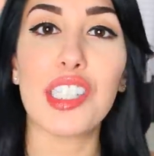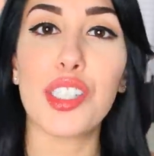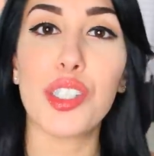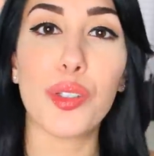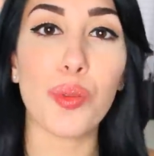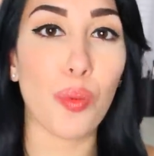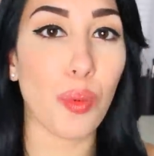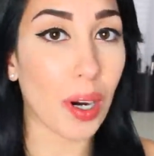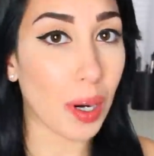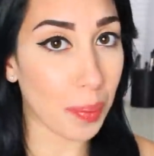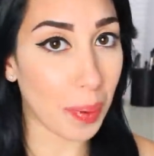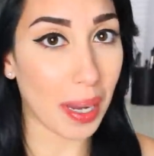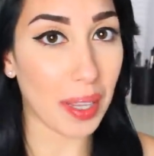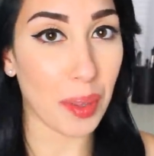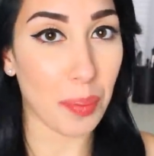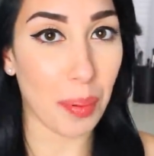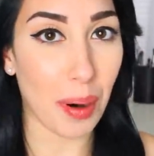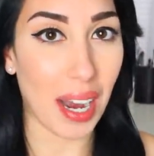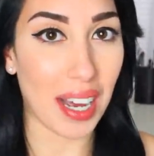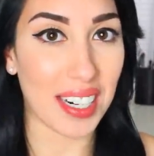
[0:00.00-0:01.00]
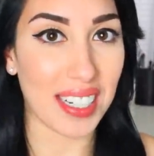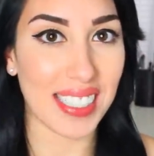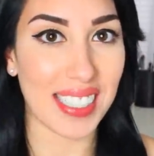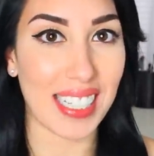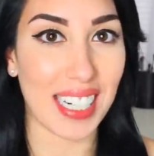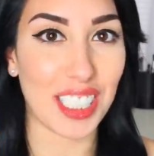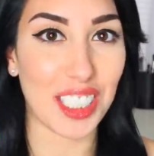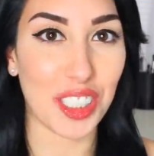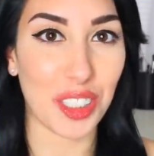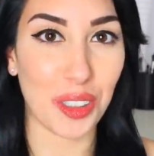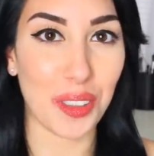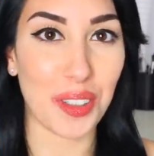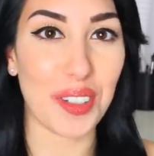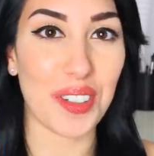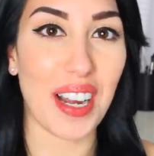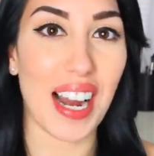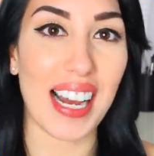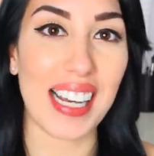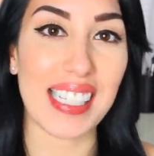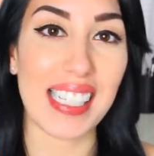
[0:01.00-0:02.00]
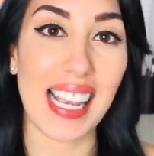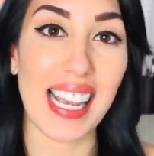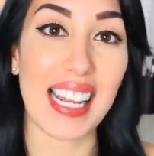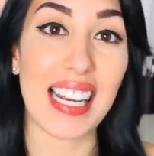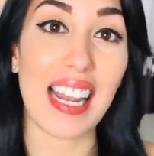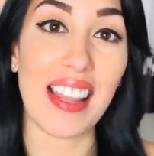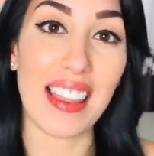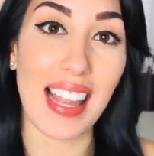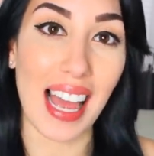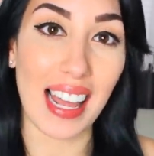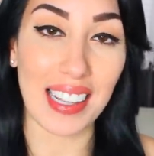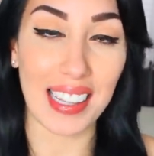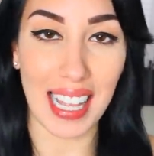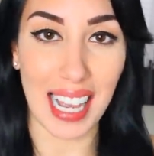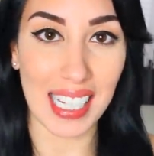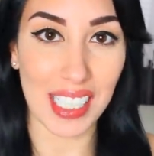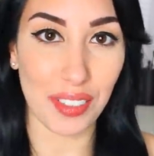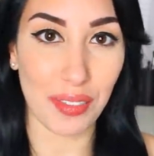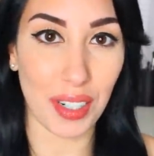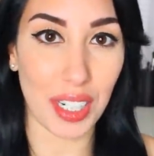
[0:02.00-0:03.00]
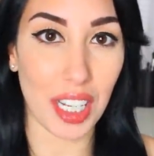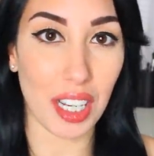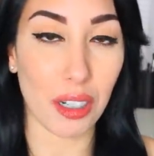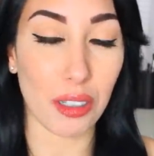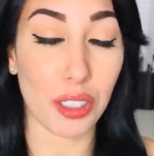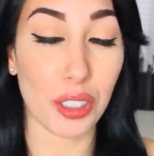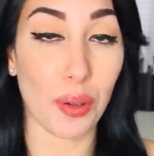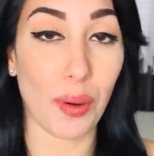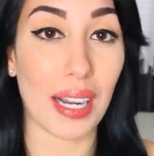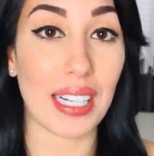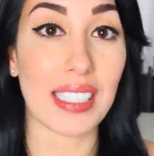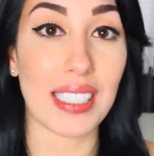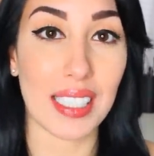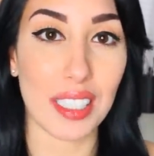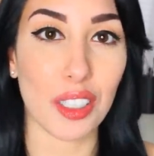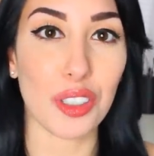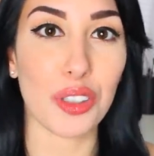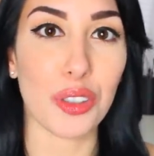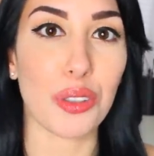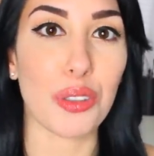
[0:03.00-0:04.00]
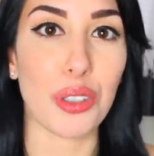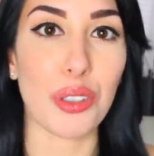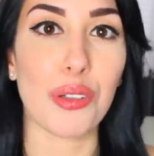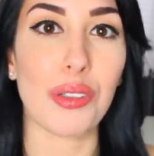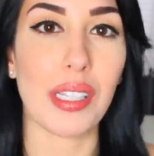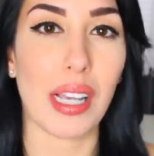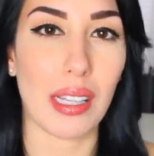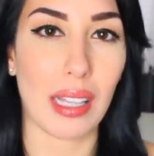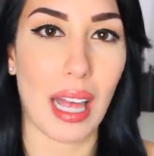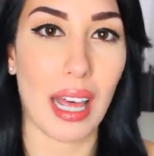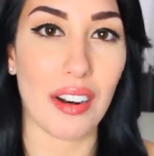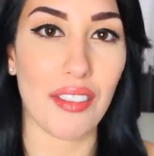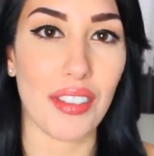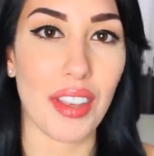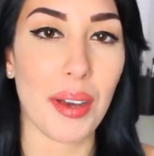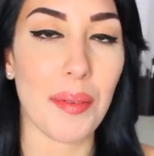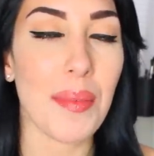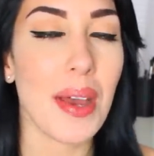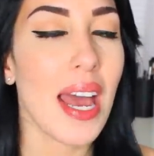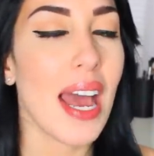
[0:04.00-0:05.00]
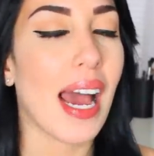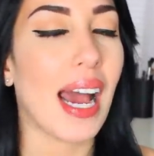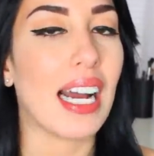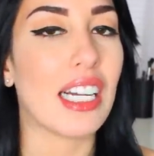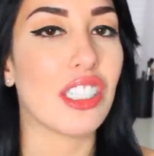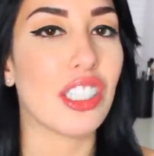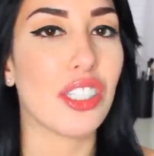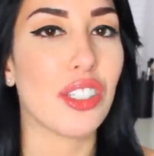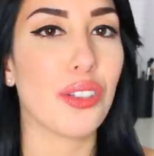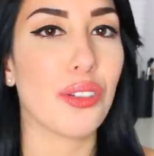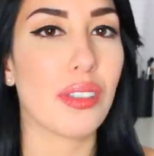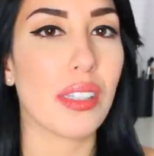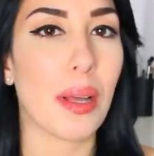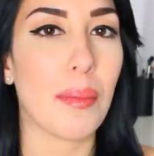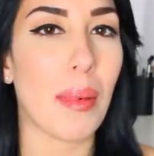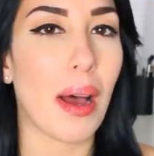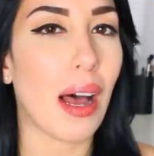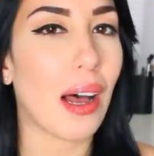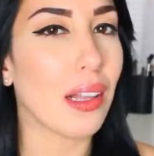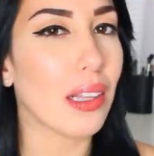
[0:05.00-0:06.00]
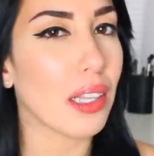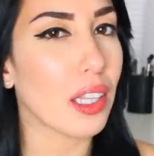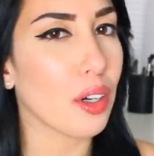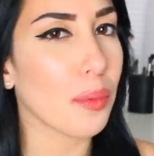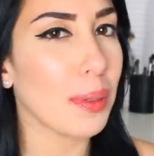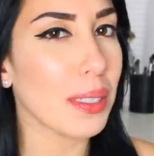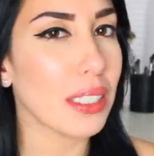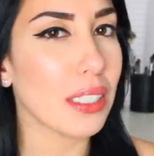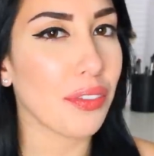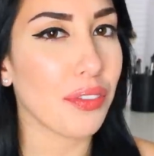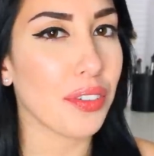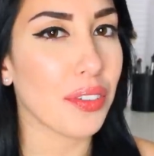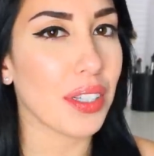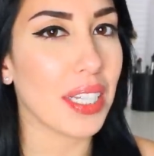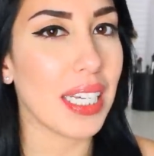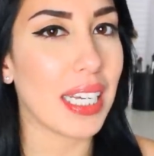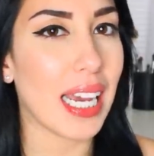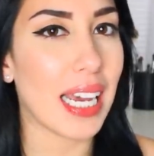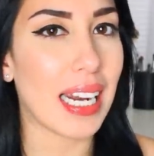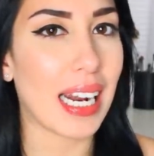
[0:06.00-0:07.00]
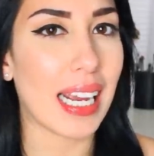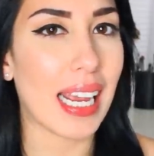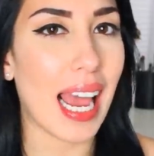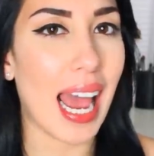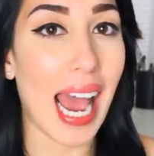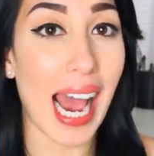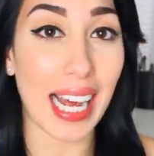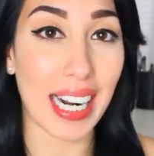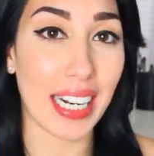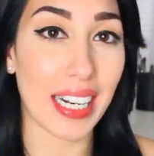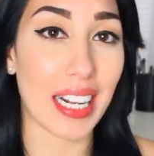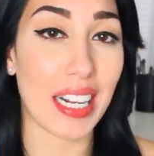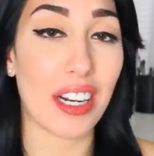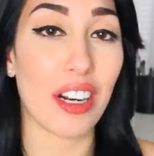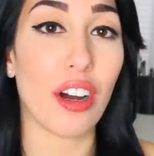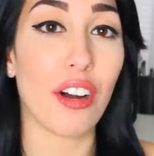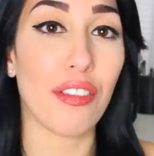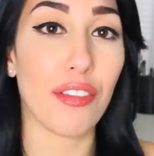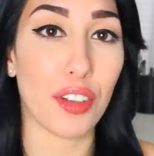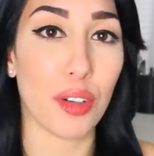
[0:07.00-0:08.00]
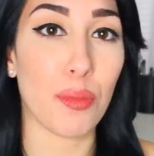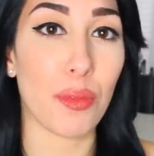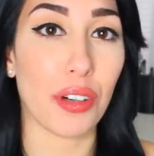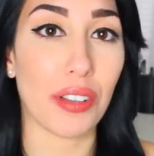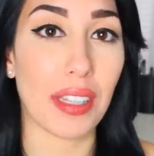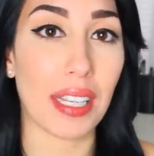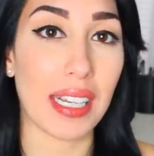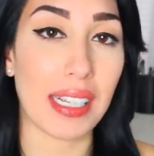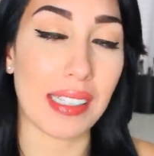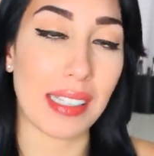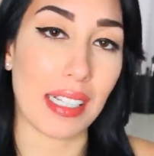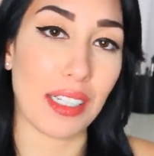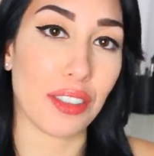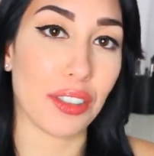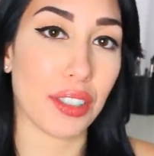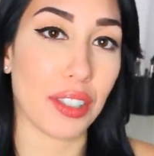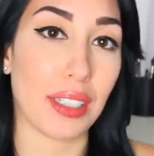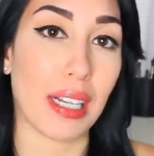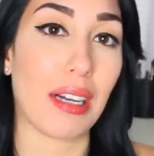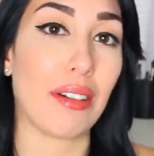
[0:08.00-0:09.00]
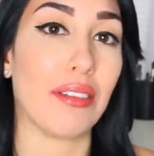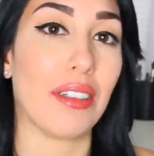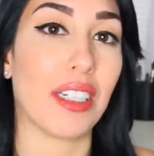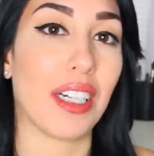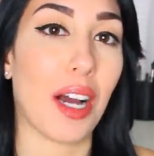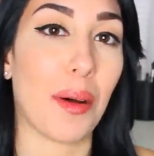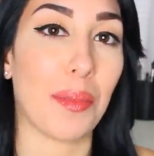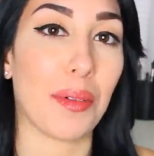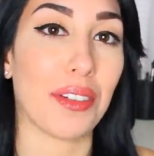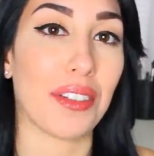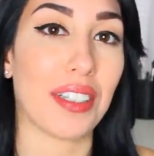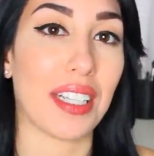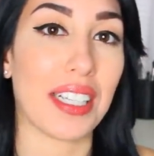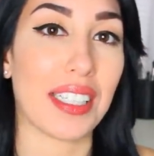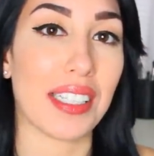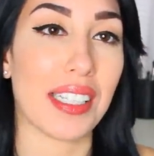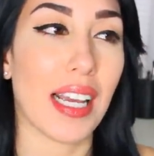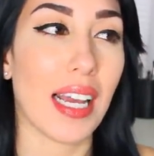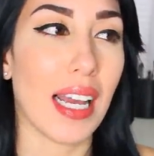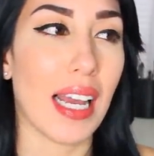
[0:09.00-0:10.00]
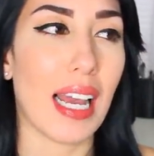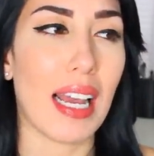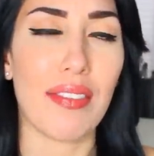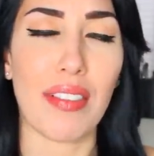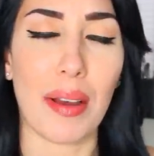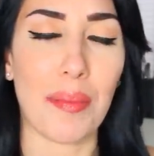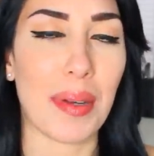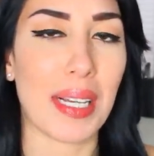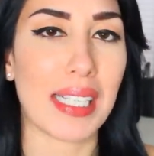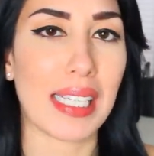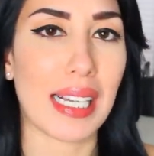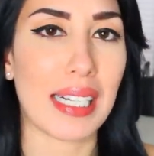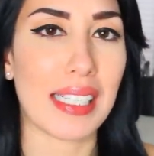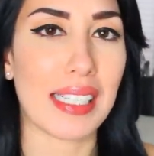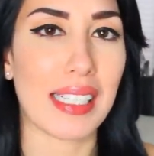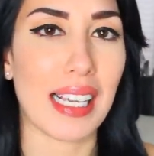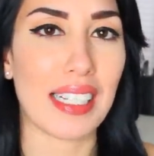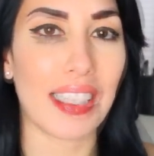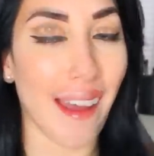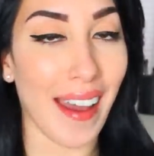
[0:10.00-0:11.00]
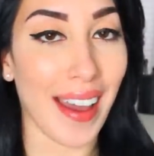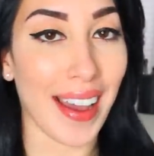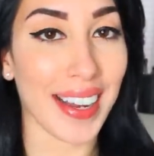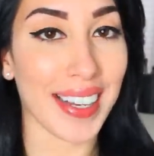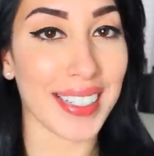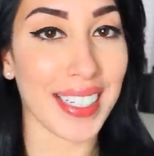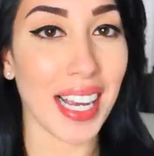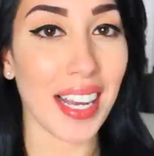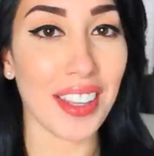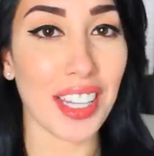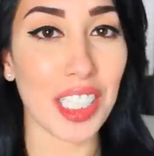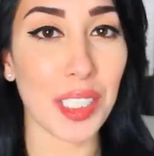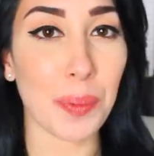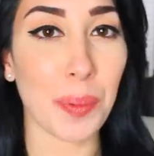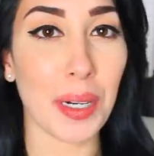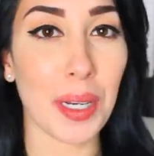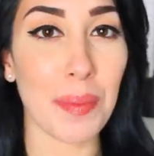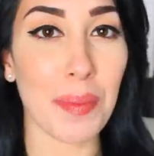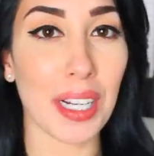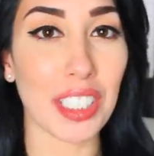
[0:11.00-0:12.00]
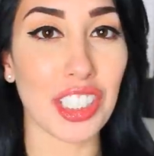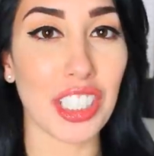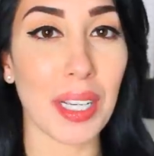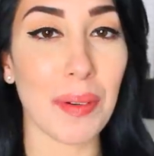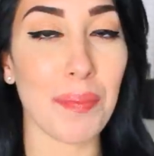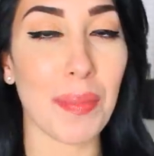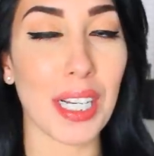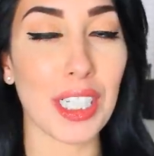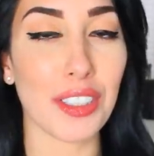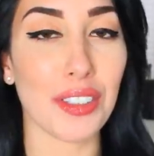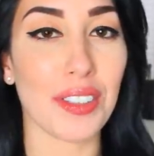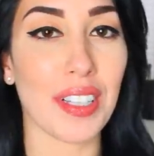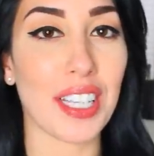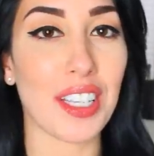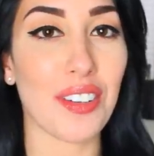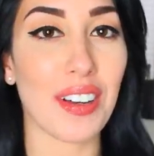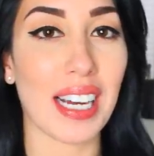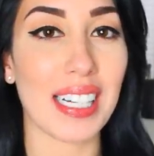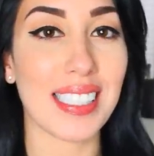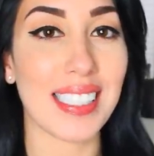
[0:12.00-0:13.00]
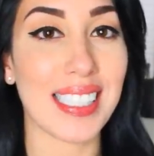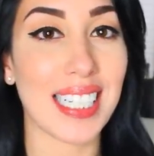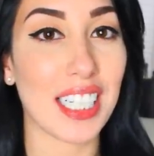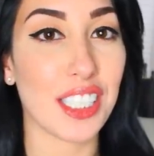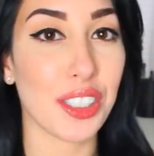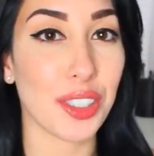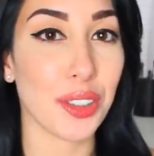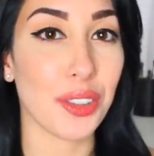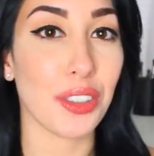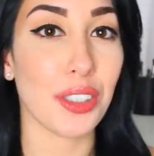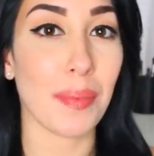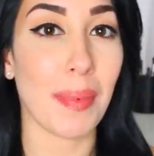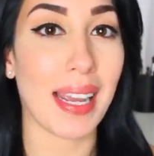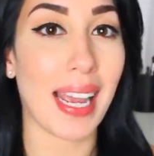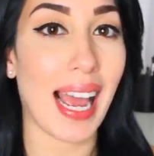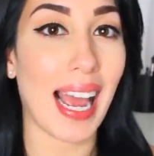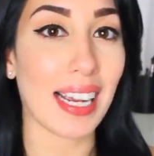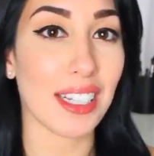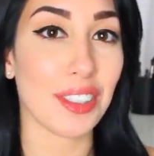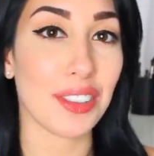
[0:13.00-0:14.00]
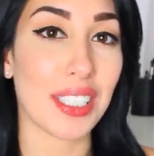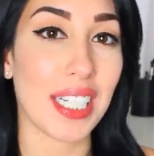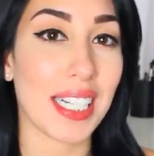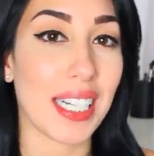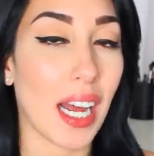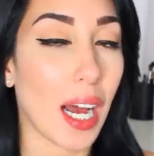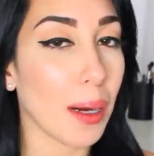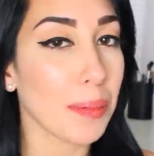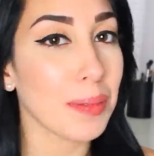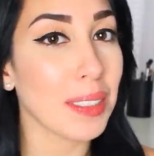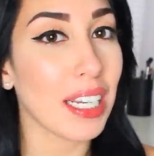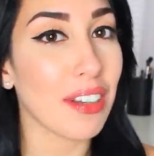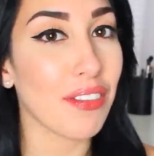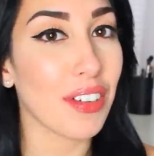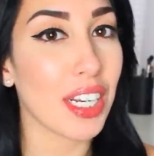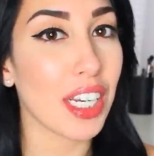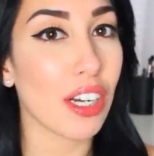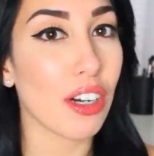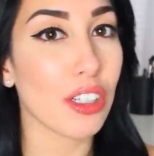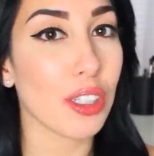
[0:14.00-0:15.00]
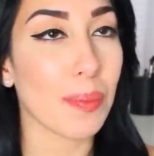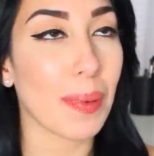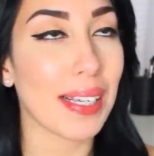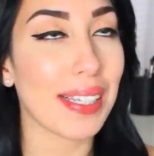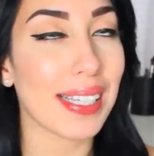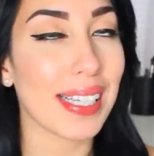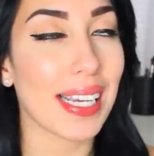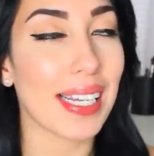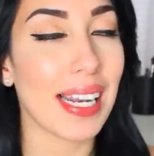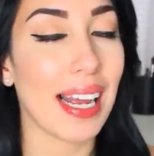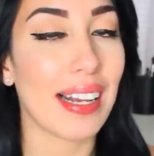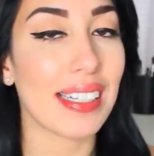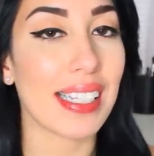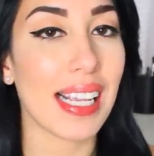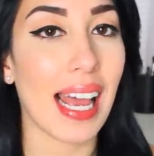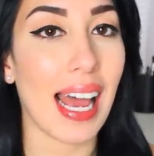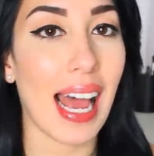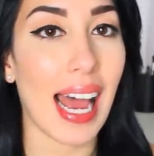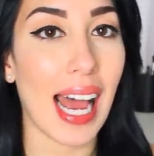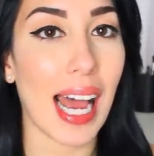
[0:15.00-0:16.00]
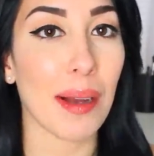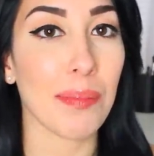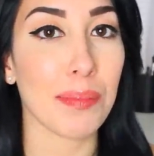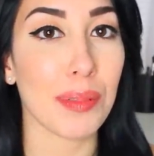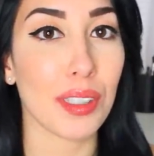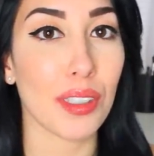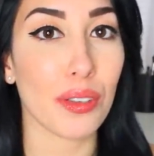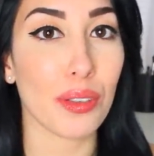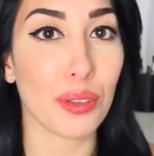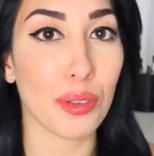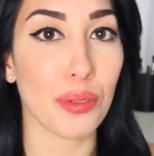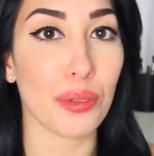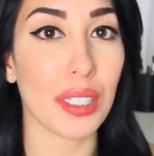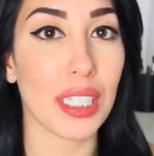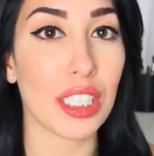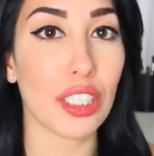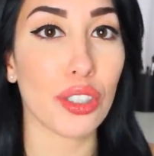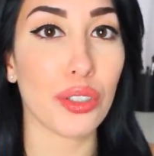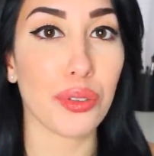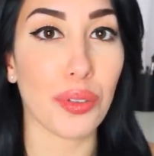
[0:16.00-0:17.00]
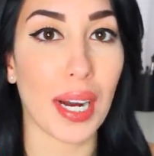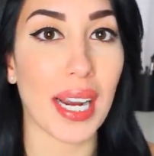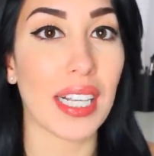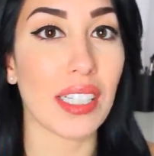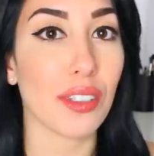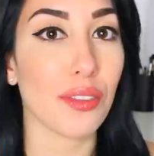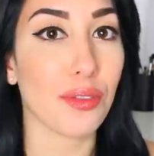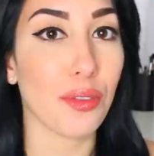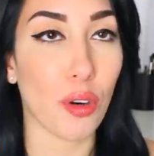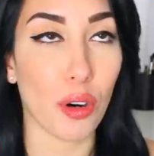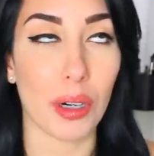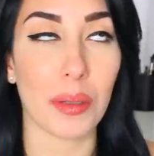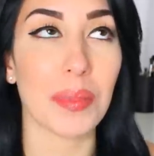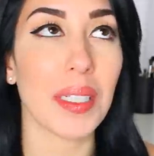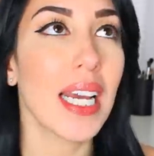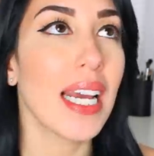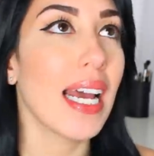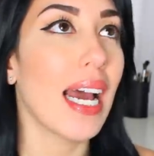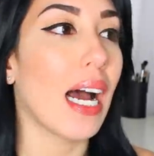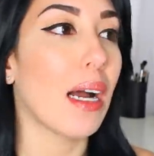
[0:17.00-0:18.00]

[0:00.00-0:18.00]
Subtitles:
and swear by the products that I showed you guys in that last video, so I still do use a lot of them. I just use them a little bit differently, and I added in a few more things and took out a couple of things, if that makes any sense. And yeah, that's pretty much it. Make sure that you guys stay tuned to my Accutane update videos. My skin has absolutely transformed.